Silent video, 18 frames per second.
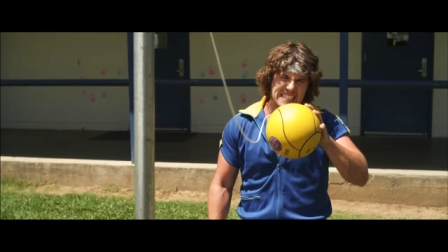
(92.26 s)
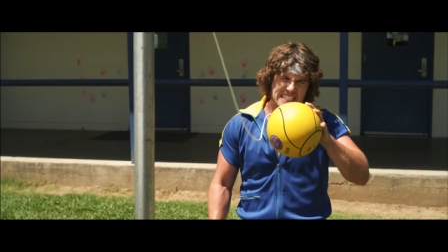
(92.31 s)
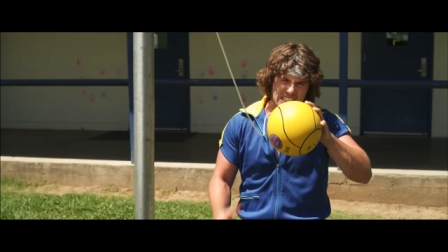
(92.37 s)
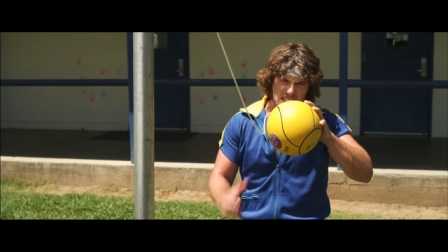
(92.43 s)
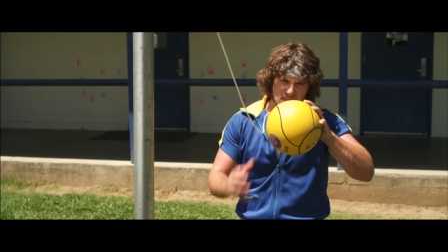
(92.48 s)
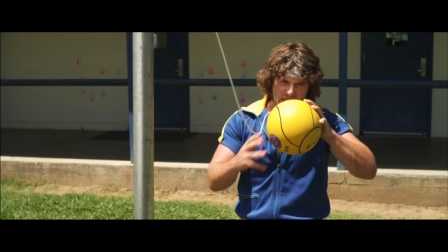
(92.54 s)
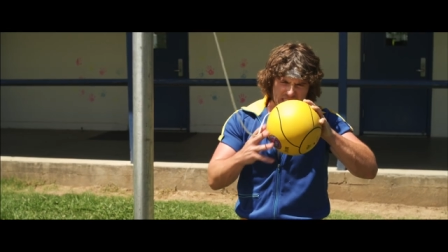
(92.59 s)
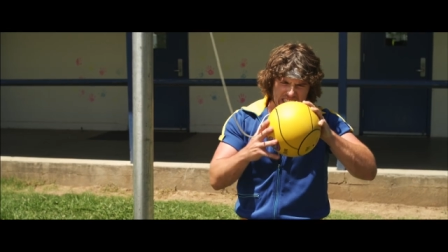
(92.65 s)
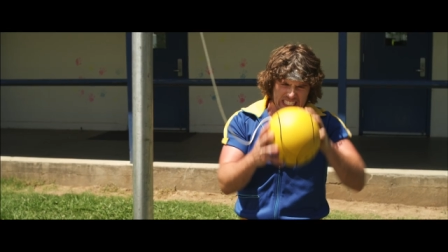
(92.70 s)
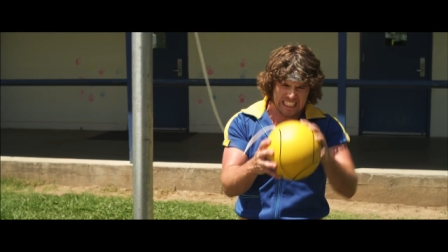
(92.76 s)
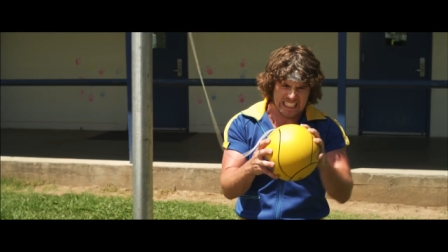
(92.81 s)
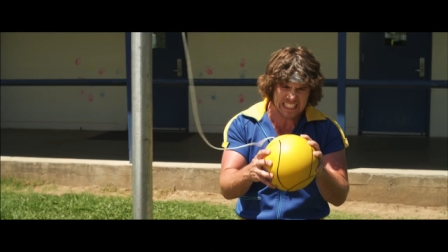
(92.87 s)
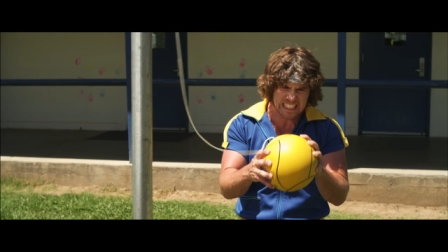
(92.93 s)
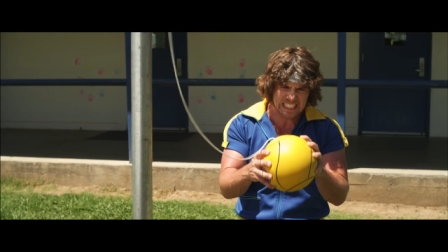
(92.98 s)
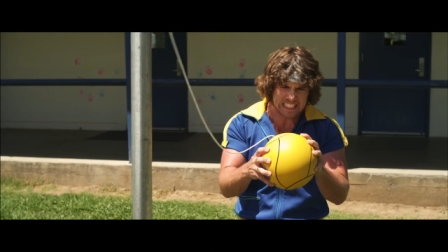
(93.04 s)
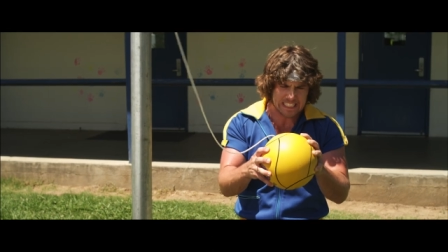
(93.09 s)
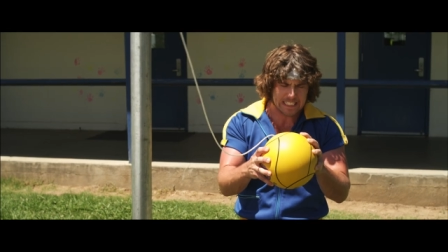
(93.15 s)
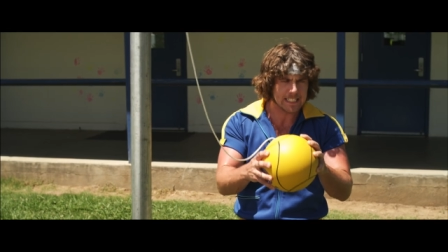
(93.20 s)
got to be
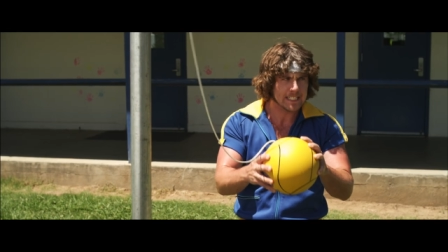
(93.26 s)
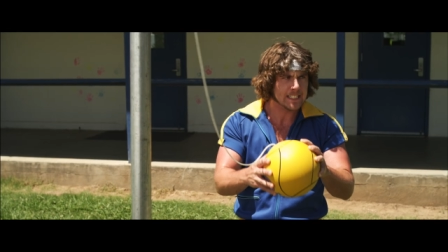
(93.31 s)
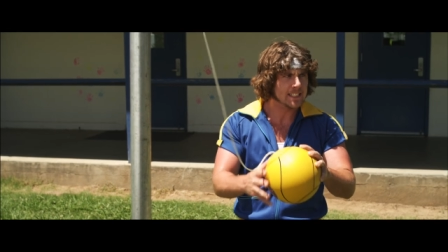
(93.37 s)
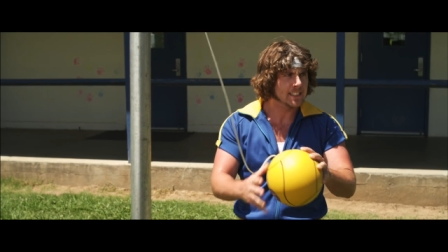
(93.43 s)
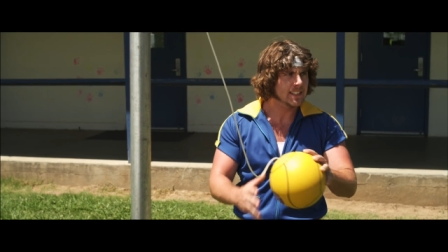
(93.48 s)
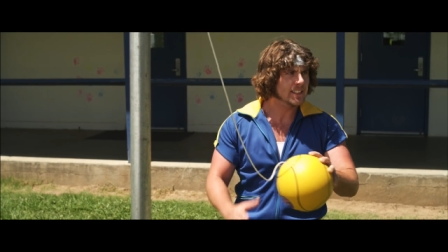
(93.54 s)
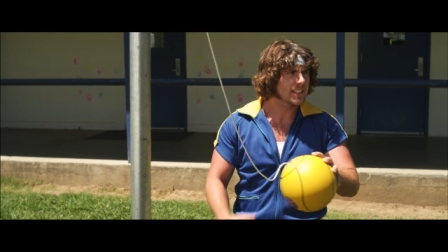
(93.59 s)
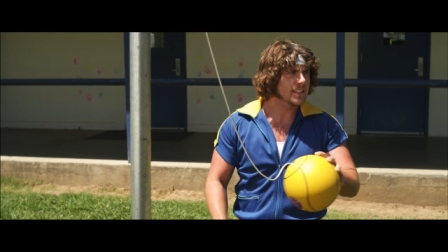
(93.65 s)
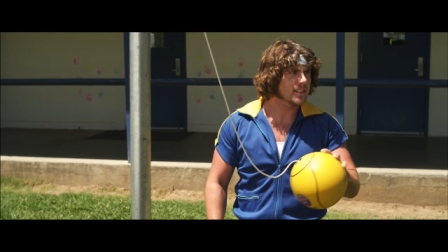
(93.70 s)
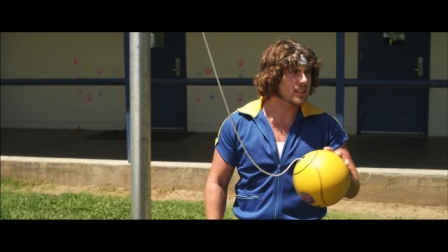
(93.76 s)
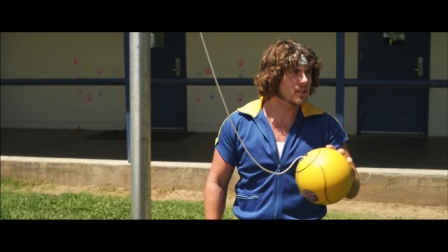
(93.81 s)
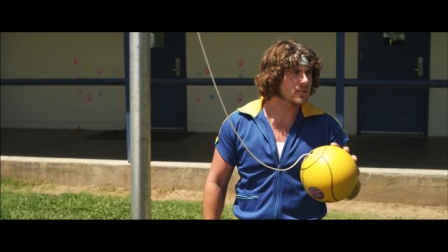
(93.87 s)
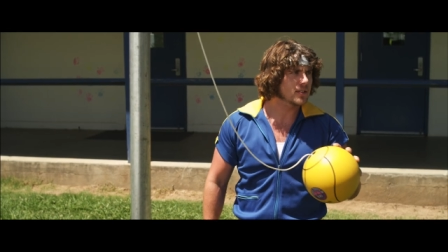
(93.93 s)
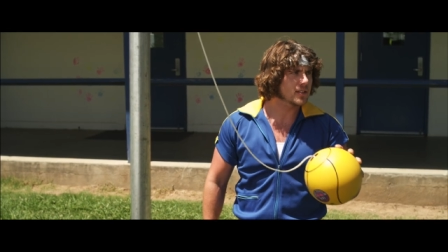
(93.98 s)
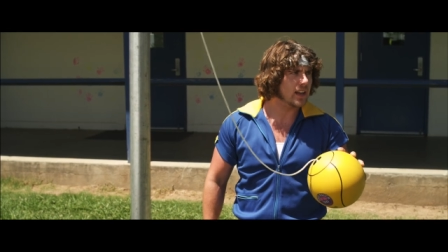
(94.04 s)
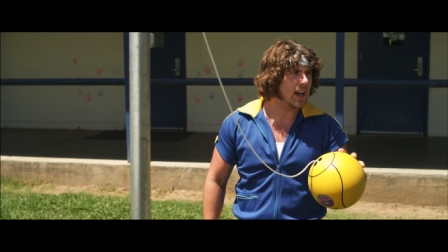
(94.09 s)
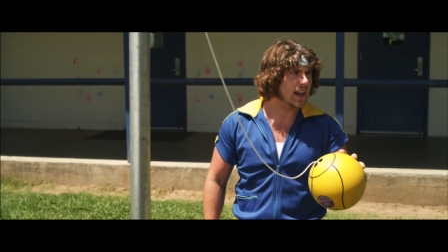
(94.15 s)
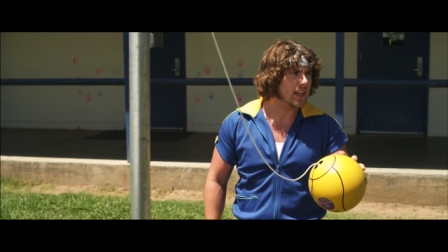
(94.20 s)
tight. No
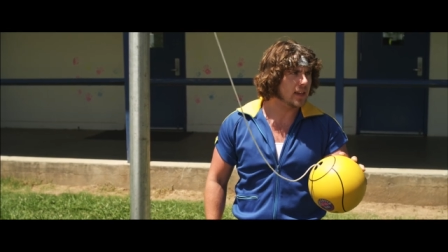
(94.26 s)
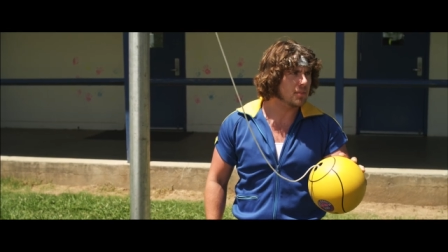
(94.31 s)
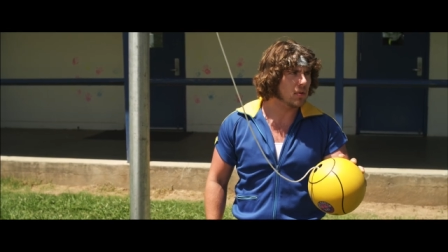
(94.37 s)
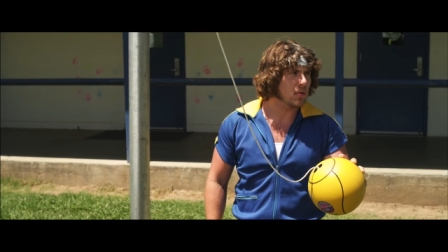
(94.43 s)
saggy